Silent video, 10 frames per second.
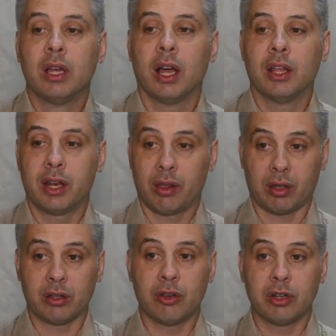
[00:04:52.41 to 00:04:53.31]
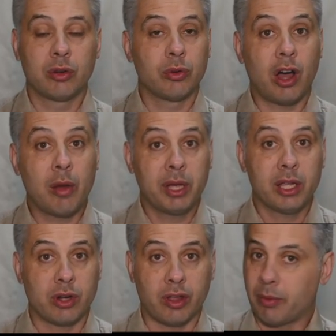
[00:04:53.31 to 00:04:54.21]
That has to get turned into an IP
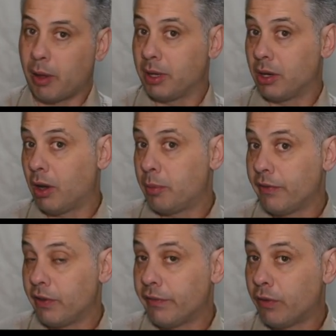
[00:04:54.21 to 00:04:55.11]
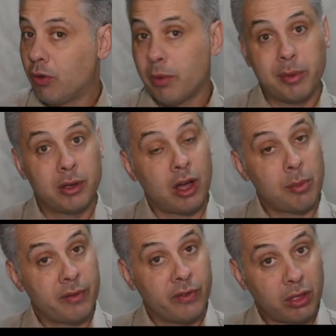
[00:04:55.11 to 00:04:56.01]
address, maybe an IPv4, maybe an
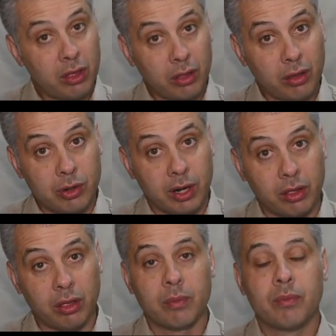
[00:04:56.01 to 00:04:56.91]
IPv6 address.